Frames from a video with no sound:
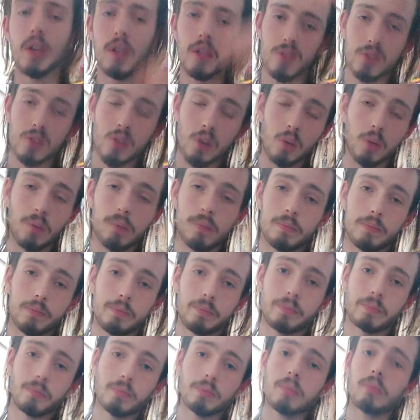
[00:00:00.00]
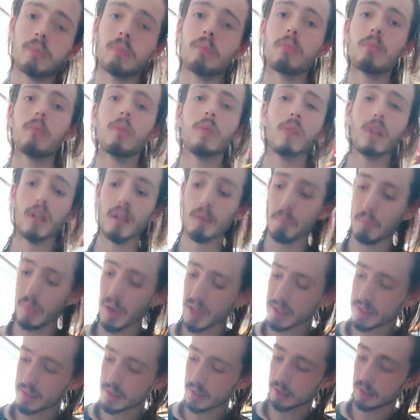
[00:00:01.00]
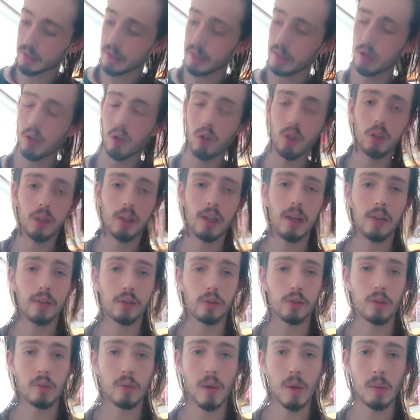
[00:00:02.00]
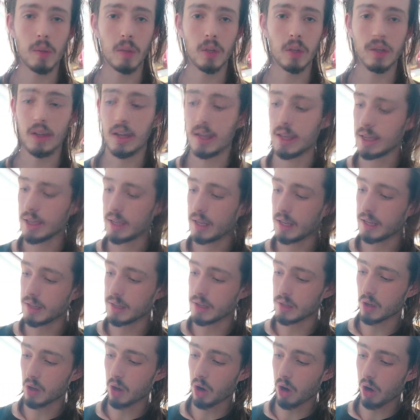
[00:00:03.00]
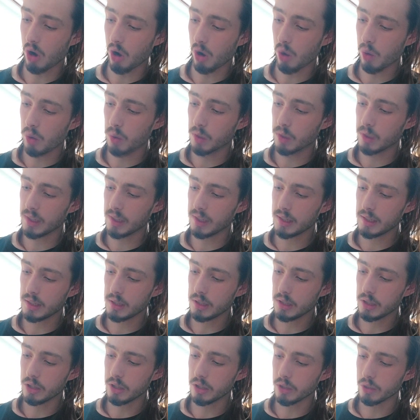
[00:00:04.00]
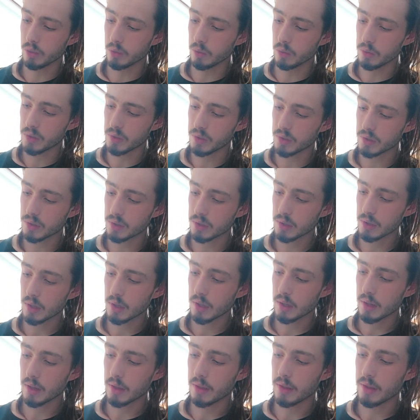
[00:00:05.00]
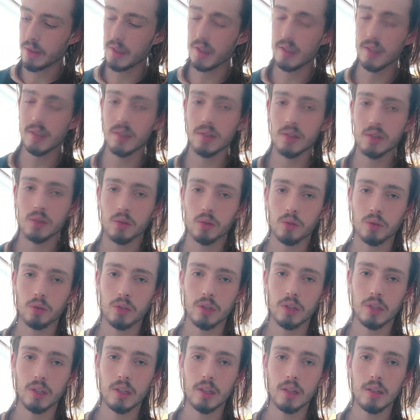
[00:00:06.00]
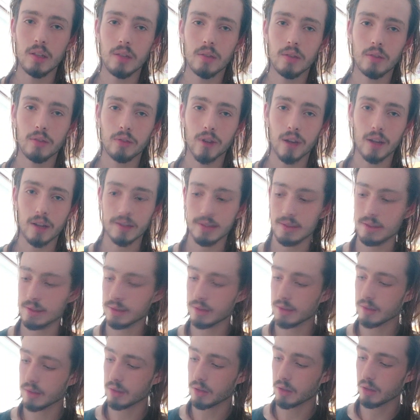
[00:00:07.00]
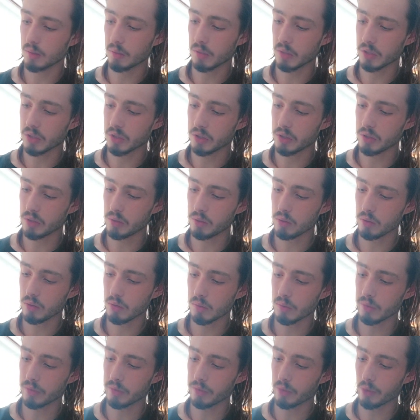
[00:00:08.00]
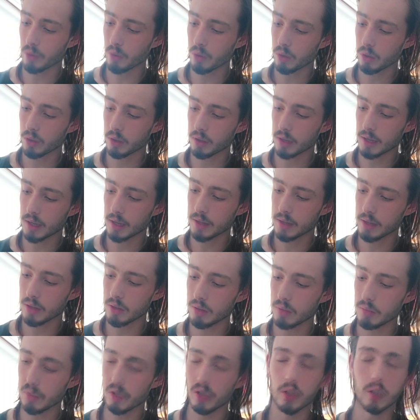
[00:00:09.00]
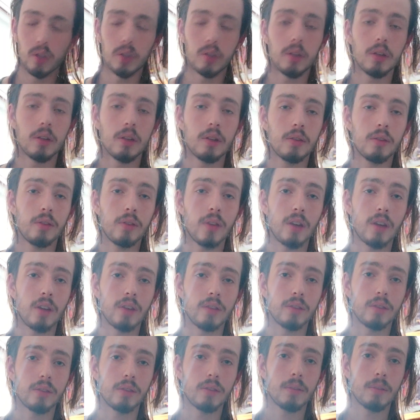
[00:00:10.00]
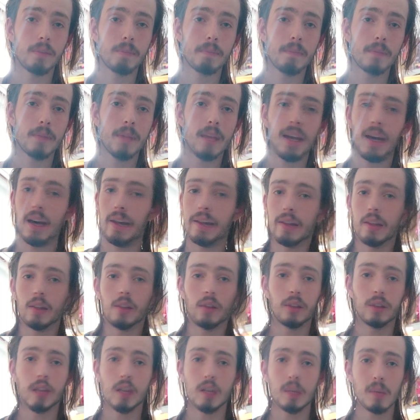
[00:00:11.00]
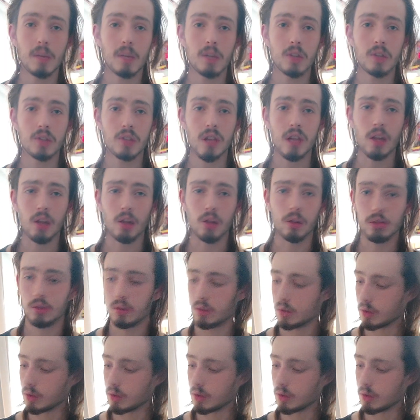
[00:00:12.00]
So, basically, all you have to remember is only use these 3 frets. Number 2, number 4, and number 5. And then you'll get a major scale.